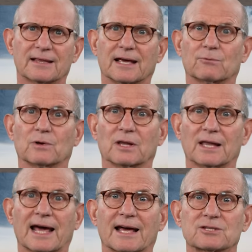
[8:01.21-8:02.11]
that will
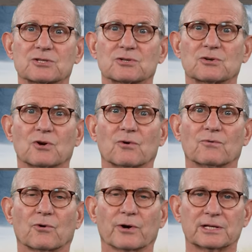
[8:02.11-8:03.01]
last
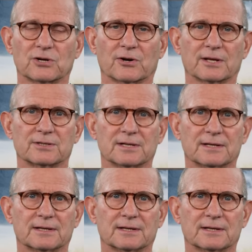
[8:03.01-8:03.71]
for eternity?